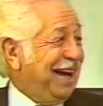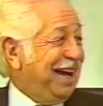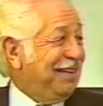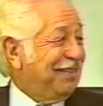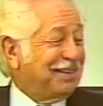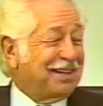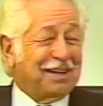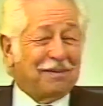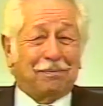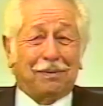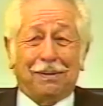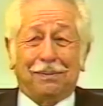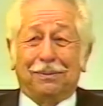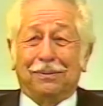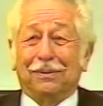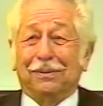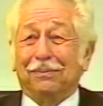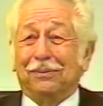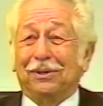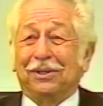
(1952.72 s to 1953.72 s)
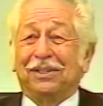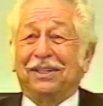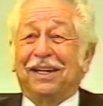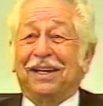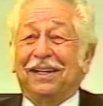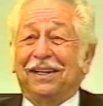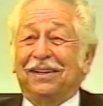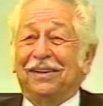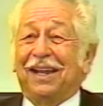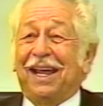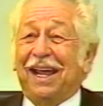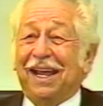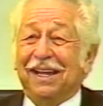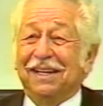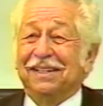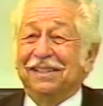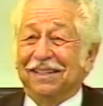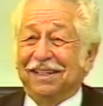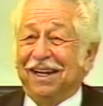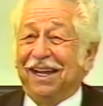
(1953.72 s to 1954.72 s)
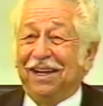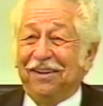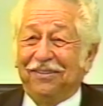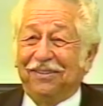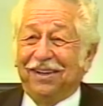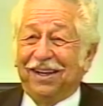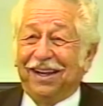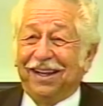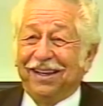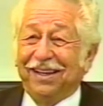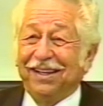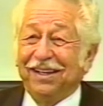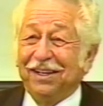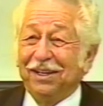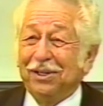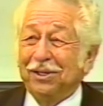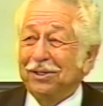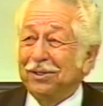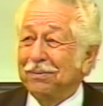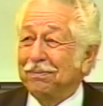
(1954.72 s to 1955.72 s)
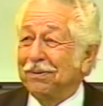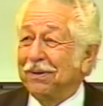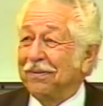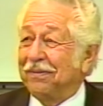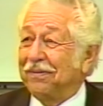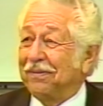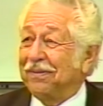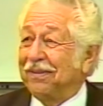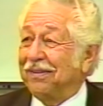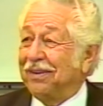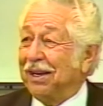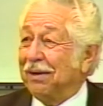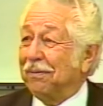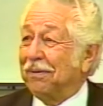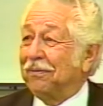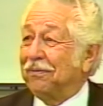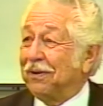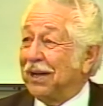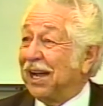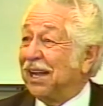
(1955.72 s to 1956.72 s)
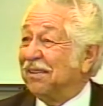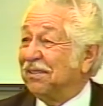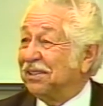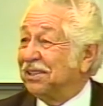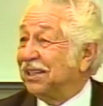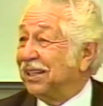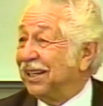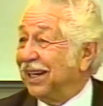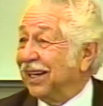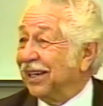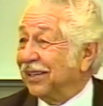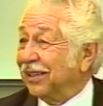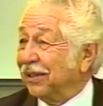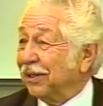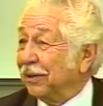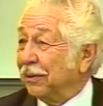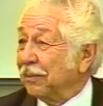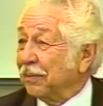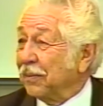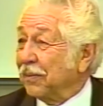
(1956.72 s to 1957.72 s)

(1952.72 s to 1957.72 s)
I have to get people with more delicate hands than I've got to put number fives together.